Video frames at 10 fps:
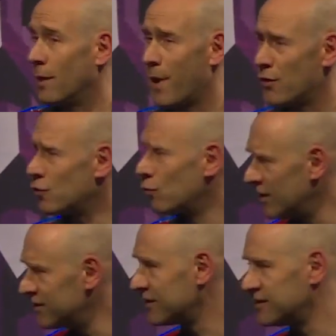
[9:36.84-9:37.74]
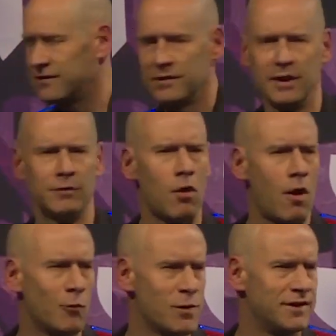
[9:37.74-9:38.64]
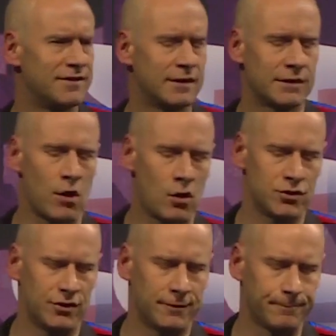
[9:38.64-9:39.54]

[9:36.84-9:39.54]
about the risks involved with this technology.